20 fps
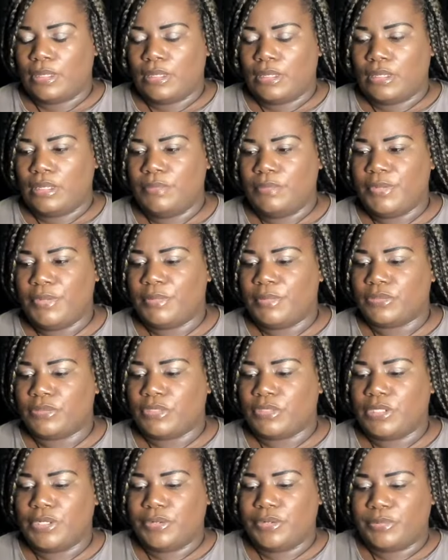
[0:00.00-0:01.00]
Give me the
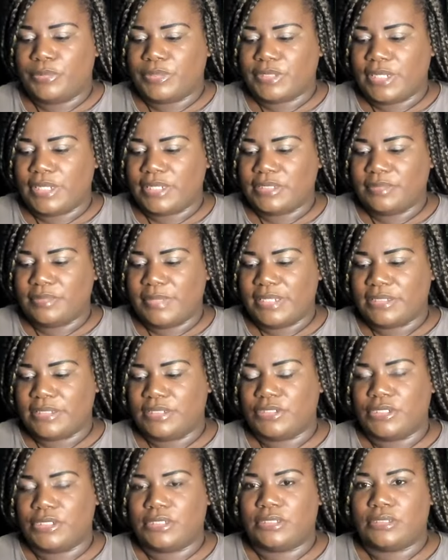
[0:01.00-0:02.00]
most clear and precise
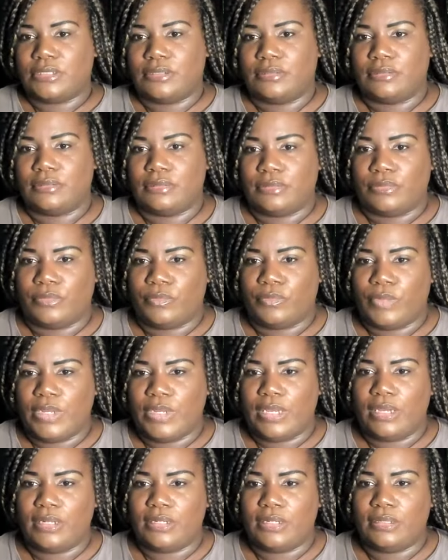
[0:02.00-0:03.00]
messages.
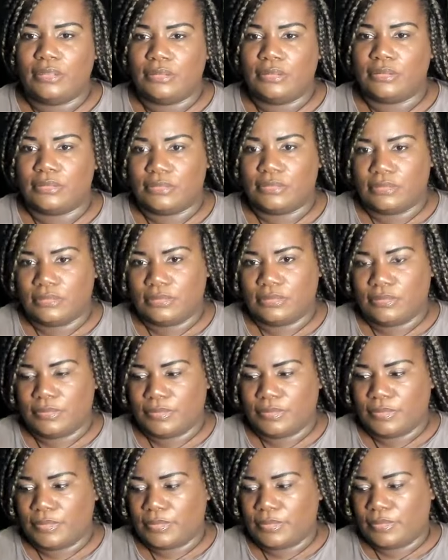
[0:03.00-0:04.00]
Rihanna
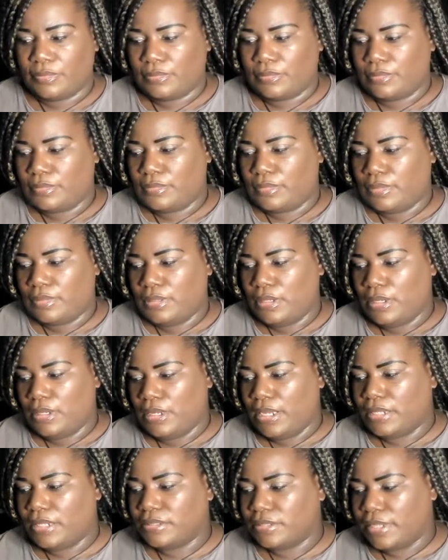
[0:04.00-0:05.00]
and
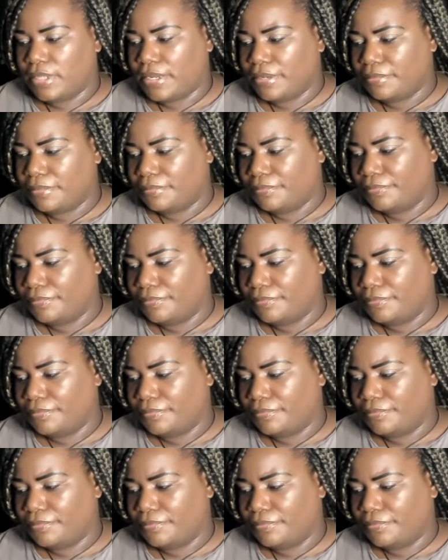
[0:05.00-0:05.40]
ASAP.